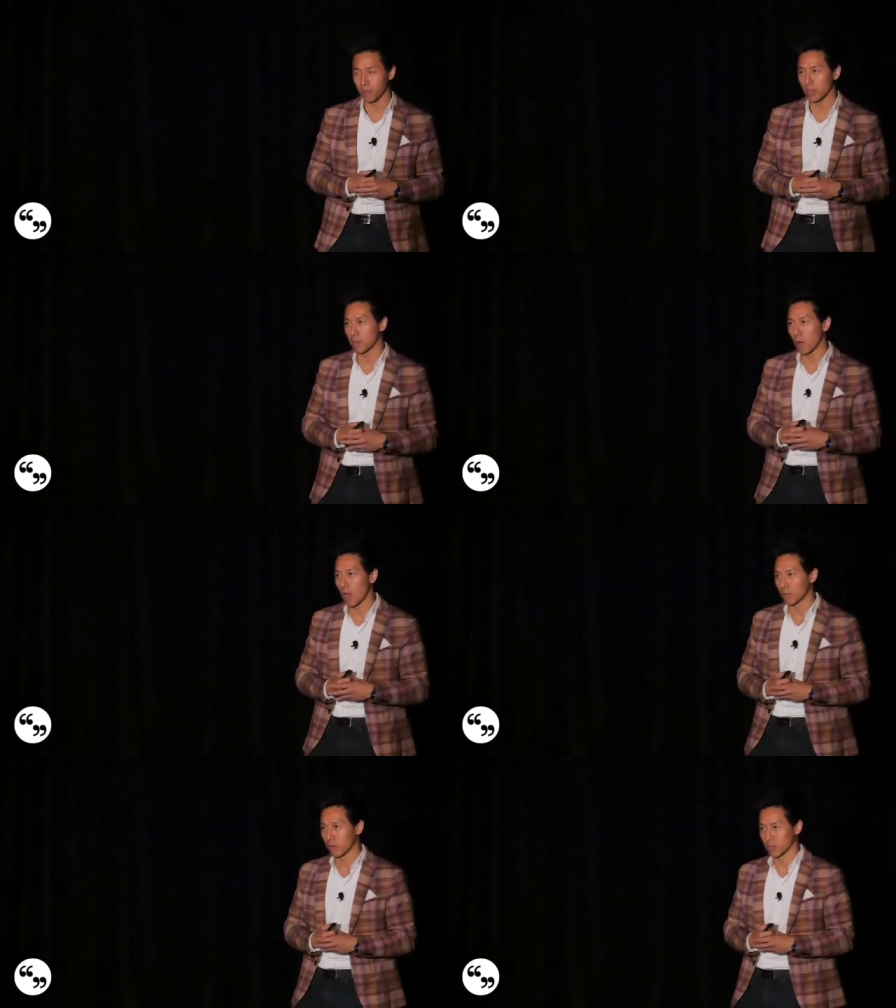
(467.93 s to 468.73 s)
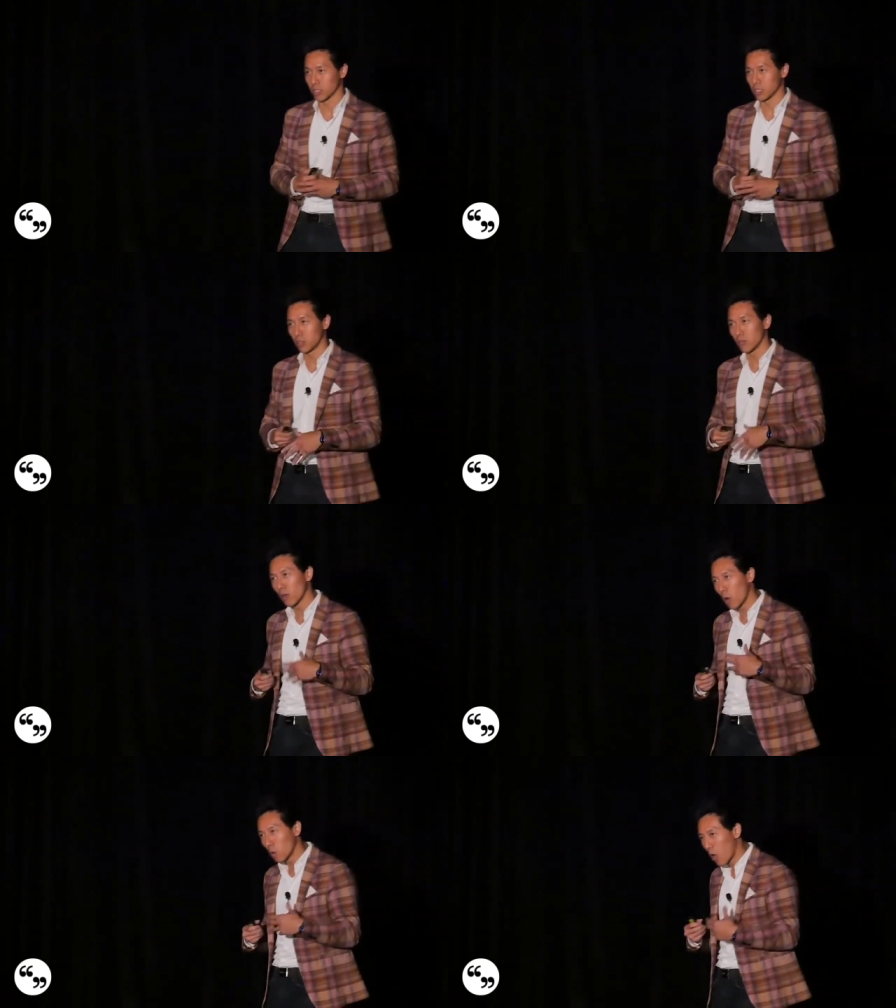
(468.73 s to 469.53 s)
in the buying process. You're
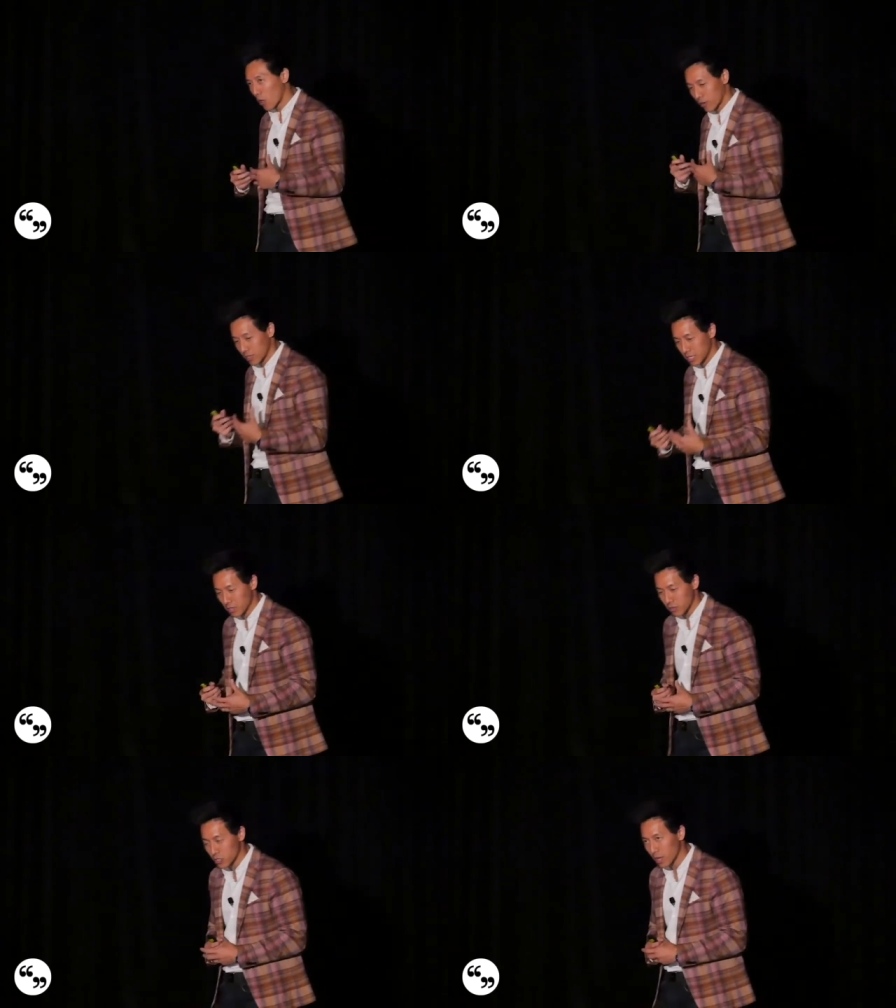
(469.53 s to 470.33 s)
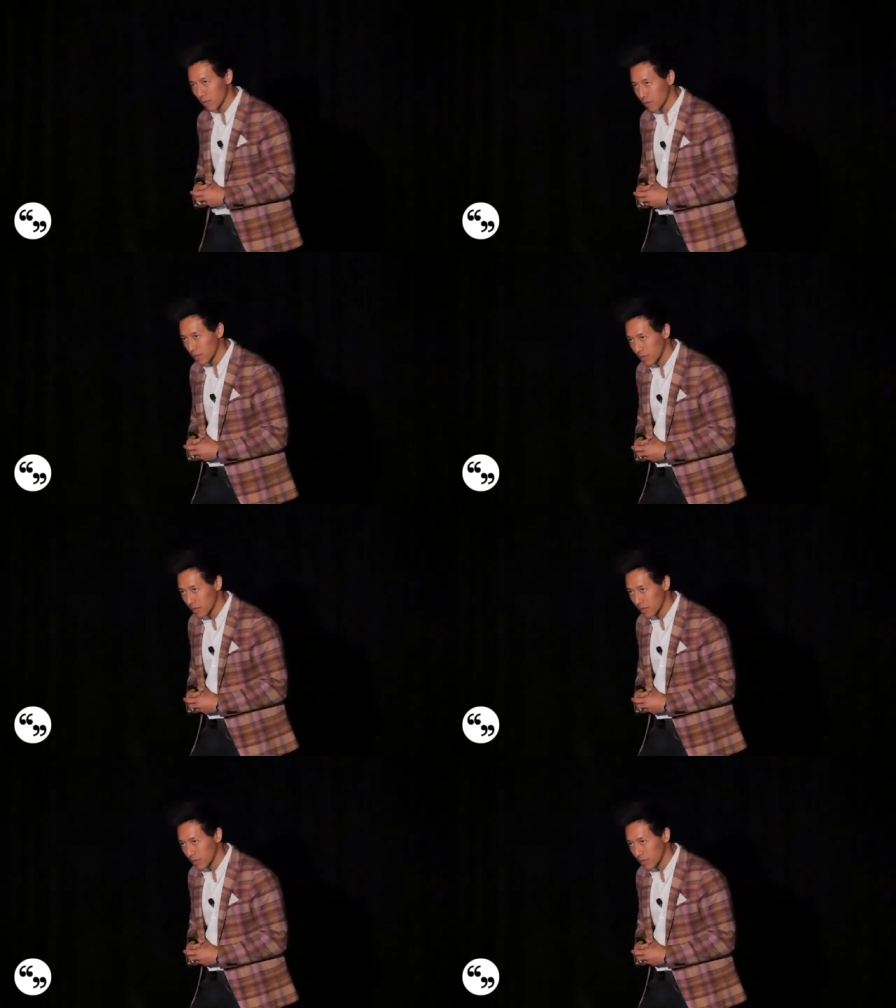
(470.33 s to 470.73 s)
no longer a dealership.